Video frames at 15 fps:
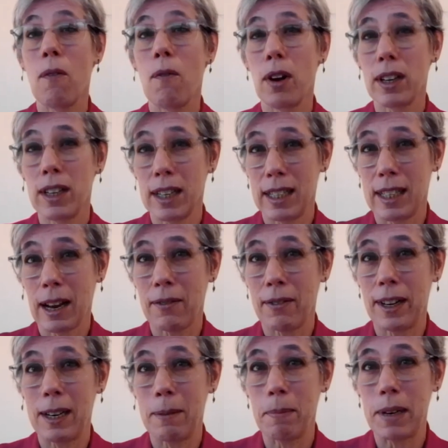What does that
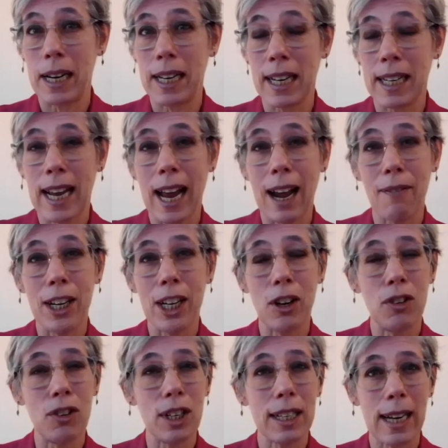really mean? And how are you
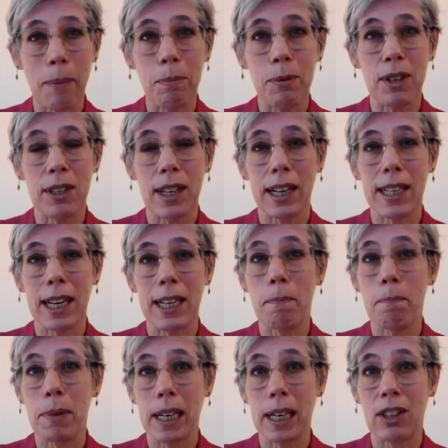going to capture that in a
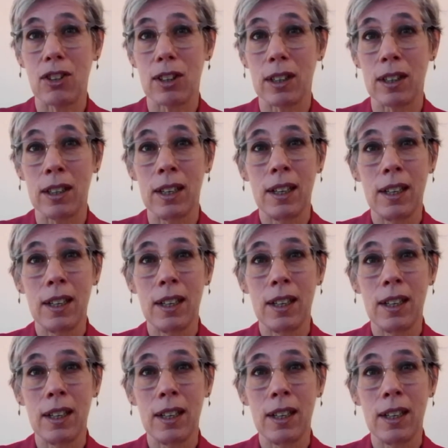picture?